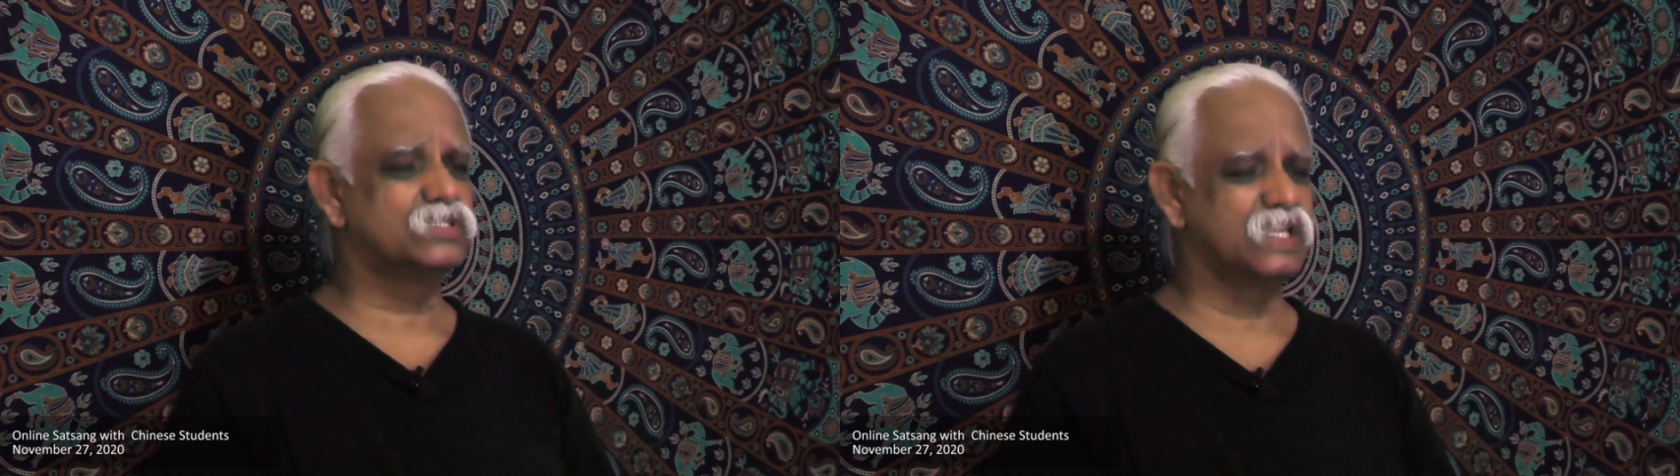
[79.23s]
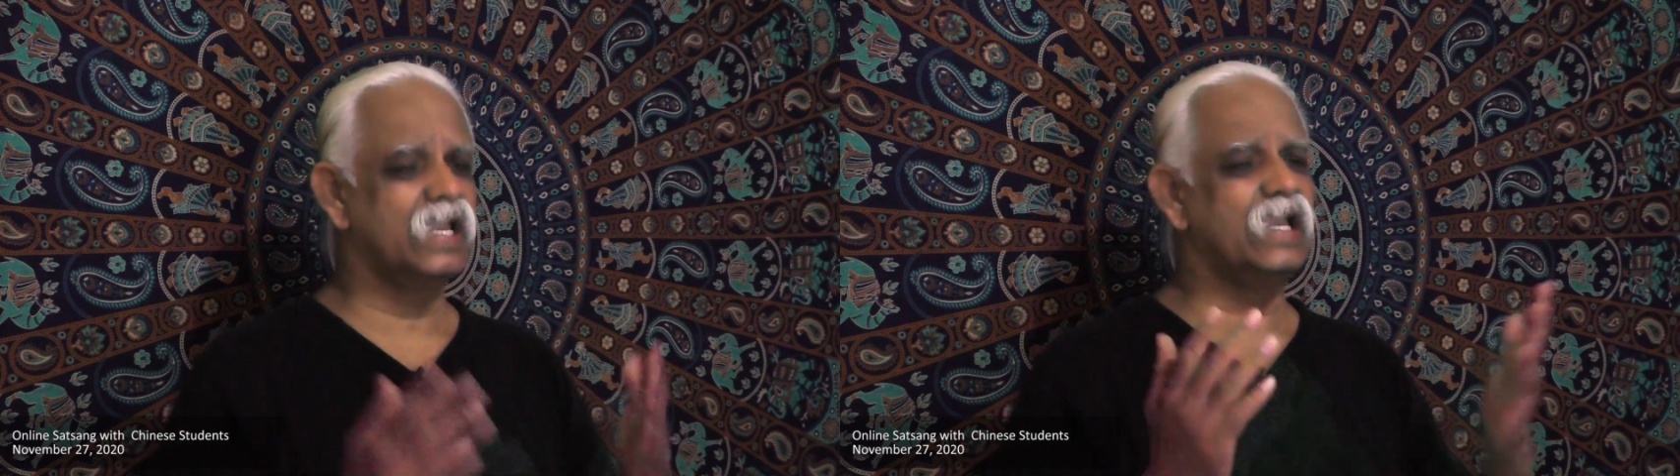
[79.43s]

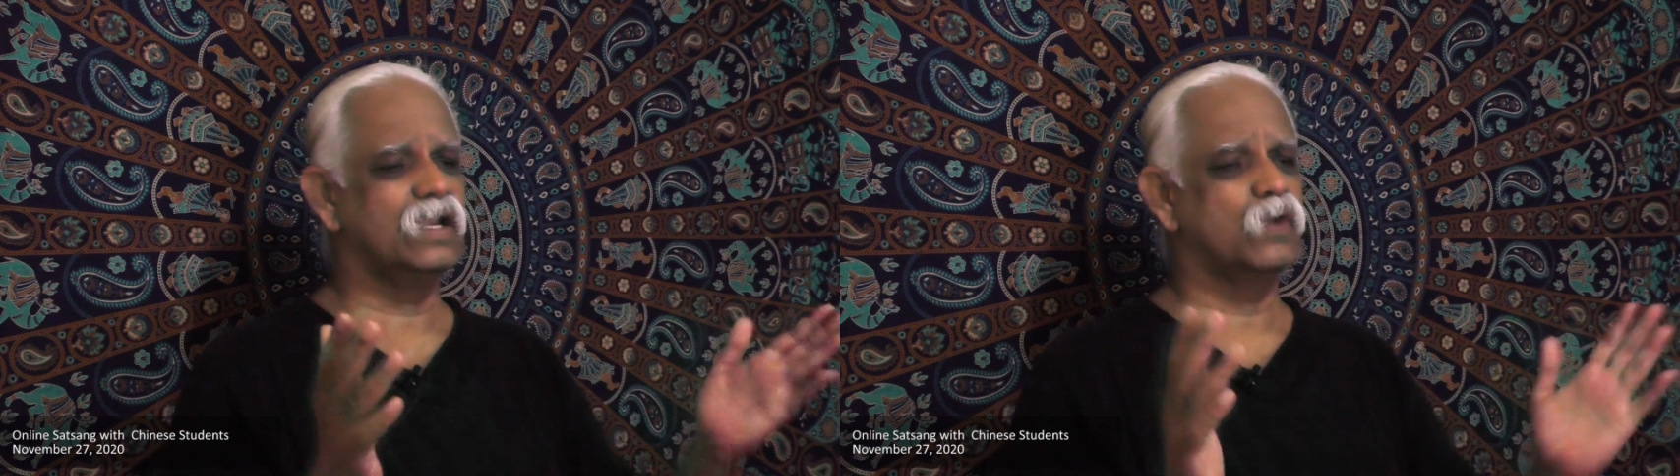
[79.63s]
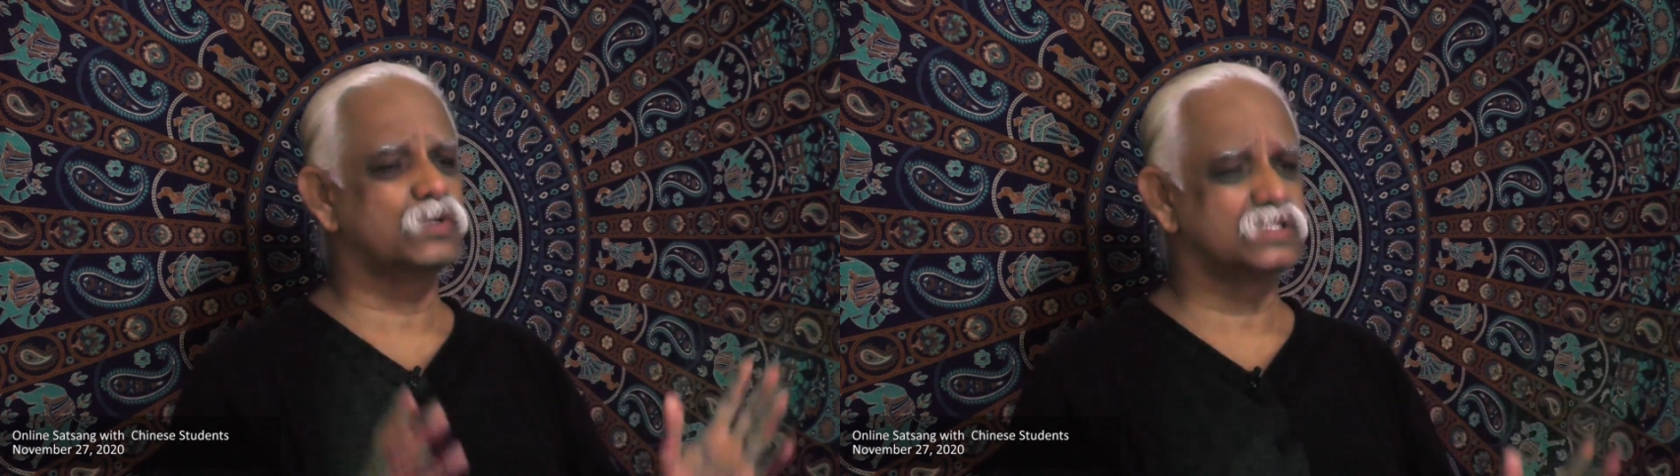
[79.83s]
say,
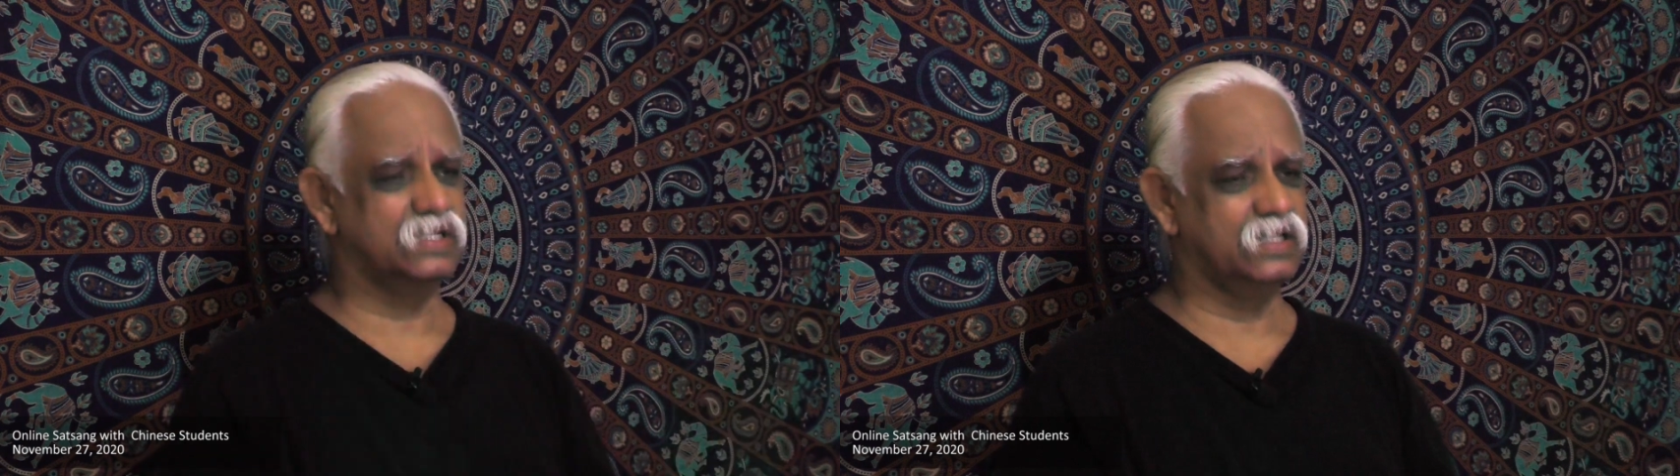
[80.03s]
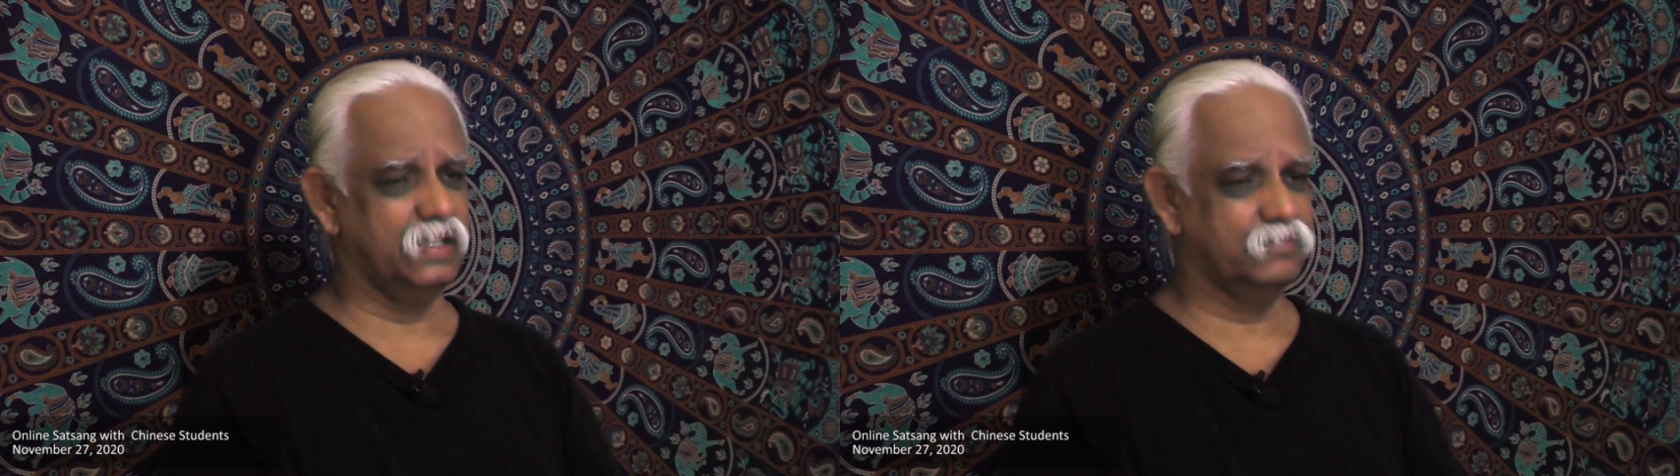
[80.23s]
8 hours
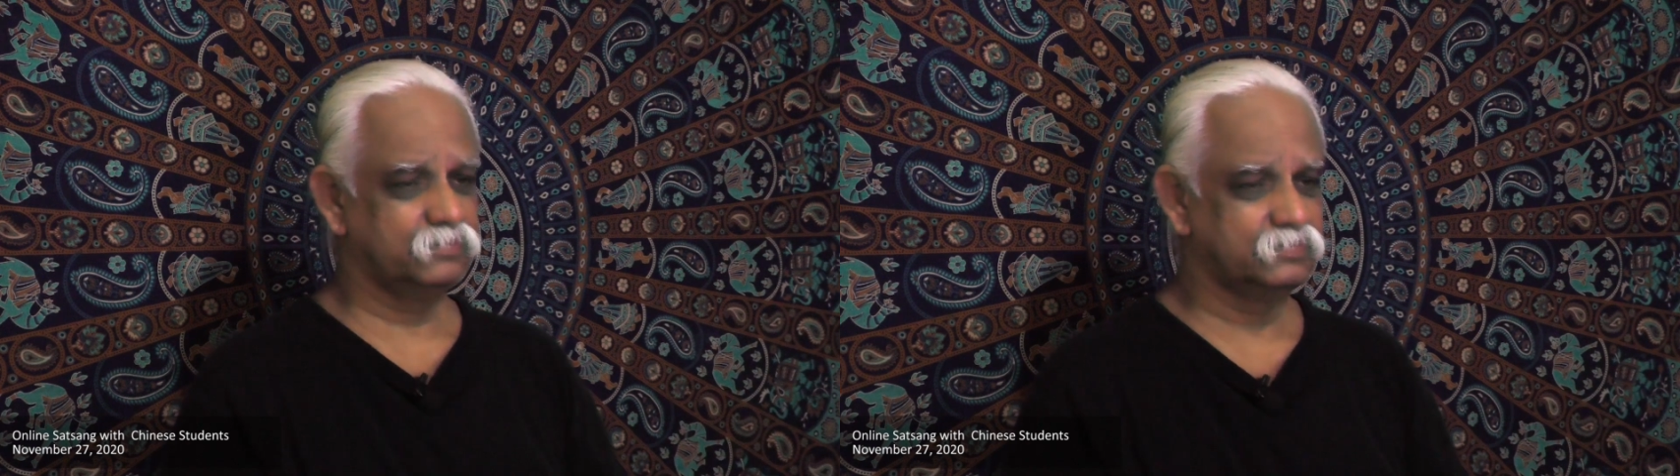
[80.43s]
a day.